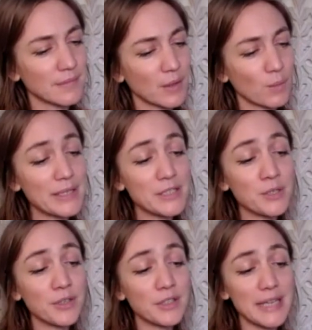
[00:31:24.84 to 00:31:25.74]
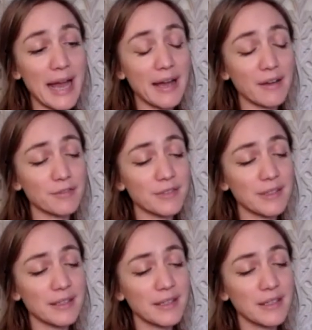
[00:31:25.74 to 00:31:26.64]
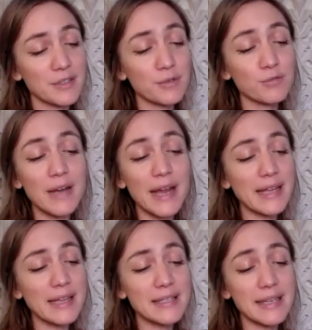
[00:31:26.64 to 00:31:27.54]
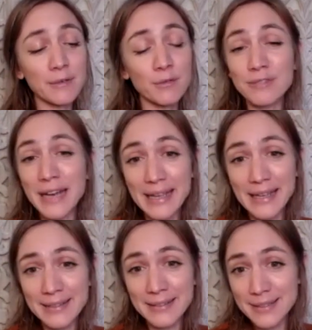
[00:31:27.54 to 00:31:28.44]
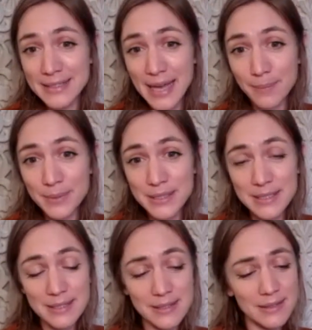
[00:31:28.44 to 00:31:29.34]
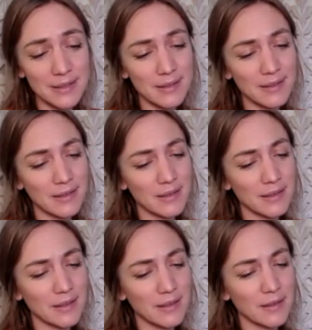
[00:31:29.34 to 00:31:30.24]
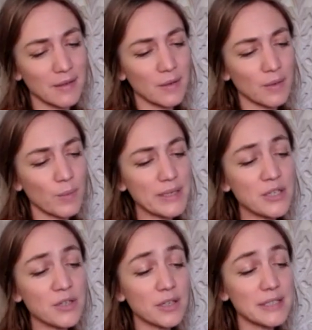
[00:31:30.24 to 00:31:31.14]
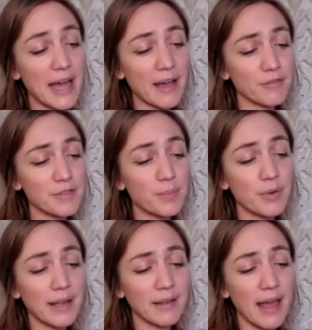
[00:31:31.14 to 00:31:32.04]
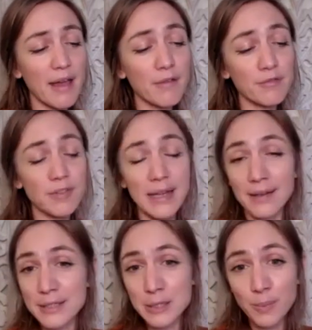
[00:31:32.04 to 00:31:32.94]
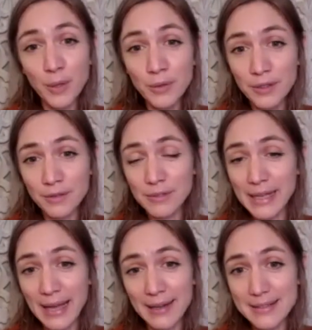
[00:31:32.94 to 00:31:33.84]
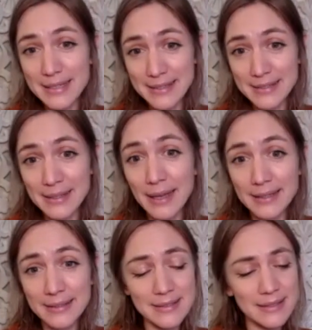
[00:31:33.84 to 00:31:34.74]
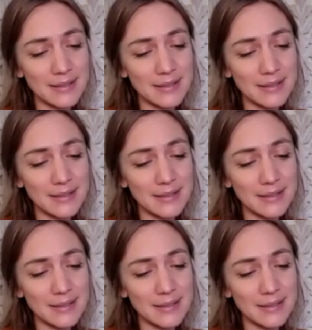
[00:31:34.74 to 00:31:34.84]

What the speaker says: We do not have to raise and raid the depths. We do not have to bring every unspoken reality to light.